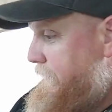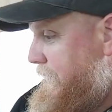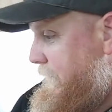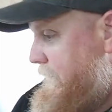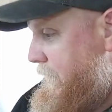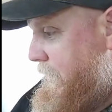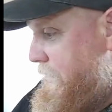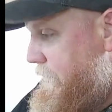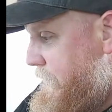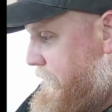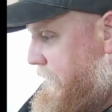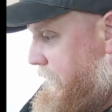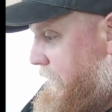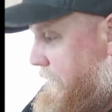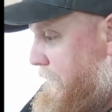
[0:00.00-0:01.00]
I've now
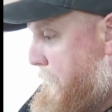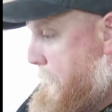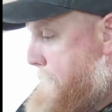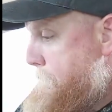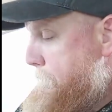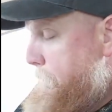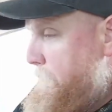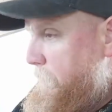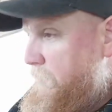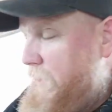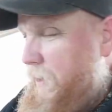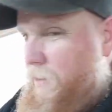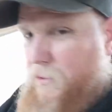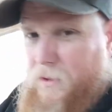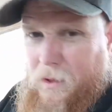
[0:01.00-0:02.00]
concreted it,
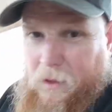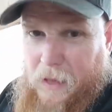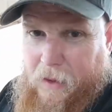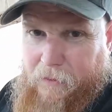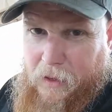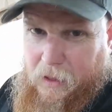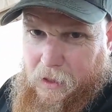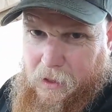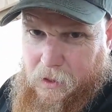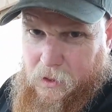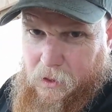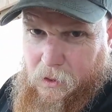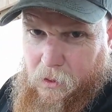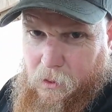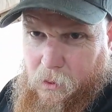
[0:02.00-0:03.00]
but I was still having an
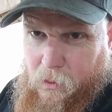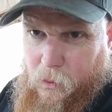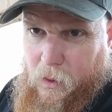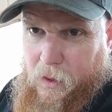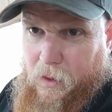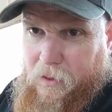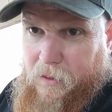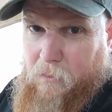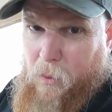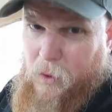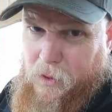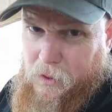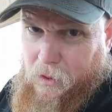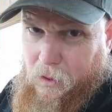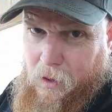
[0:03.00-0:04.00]
issue with
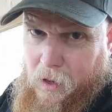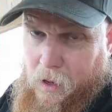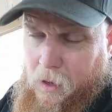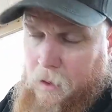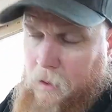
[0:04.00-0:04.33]
moisture.